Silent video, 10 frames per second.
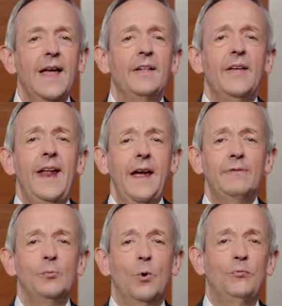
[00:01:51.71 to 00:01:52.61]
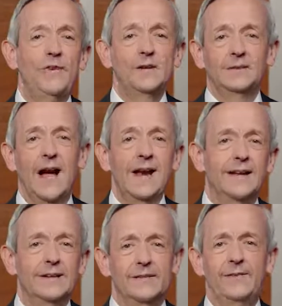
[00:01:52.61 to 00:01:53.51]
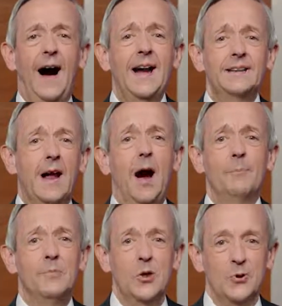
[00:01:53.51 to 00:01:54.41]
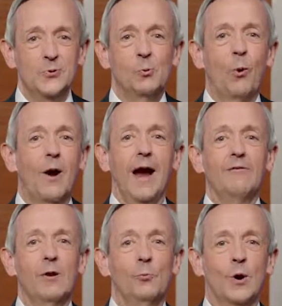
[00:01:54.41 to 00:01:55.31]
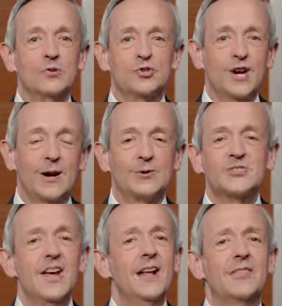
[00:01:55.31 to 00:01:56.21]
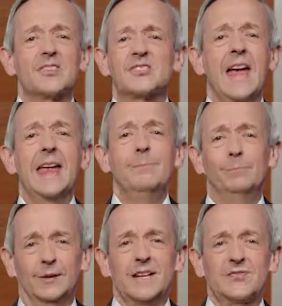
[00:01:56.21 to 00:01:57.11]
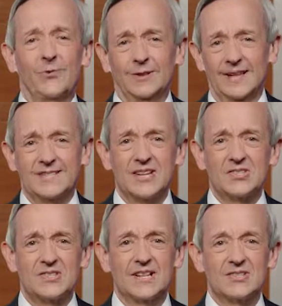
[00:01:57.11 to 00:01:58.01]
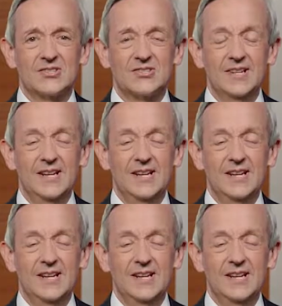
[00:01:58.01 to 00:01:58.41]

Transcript: that heaven will feel like a divine commune where everyone shares the same blissful existence.